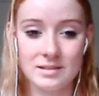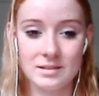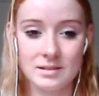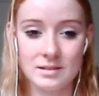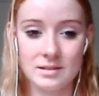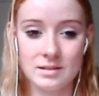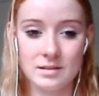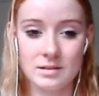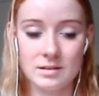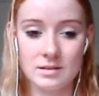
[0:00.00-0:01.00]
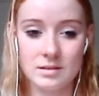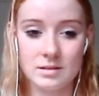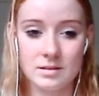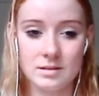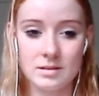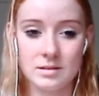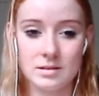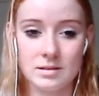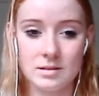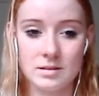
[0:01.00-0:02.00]

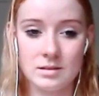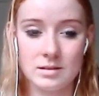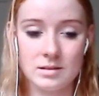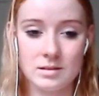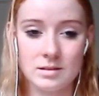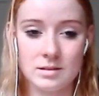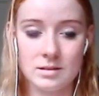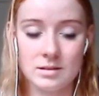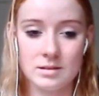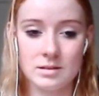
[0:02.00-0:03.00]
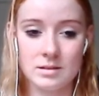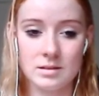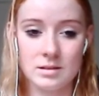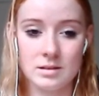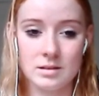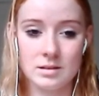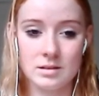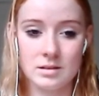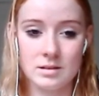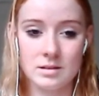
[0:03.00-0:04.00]

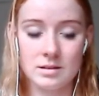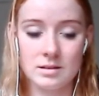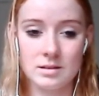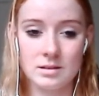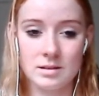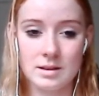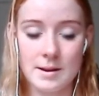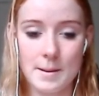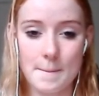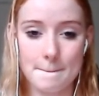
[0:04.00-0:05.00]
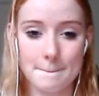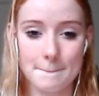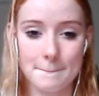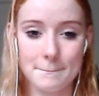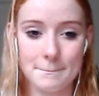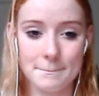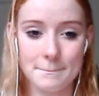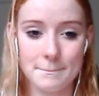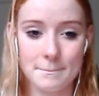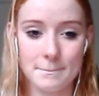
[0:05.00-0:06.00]

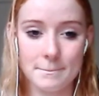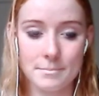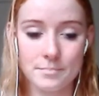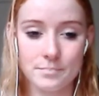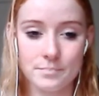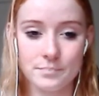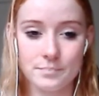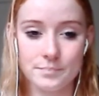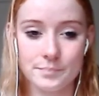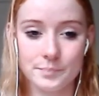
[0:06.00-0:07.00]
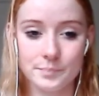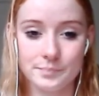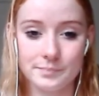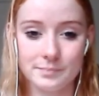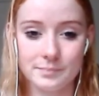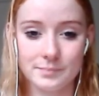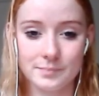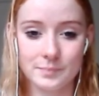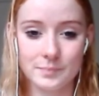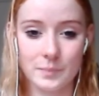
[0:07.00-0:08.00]
(not speaking)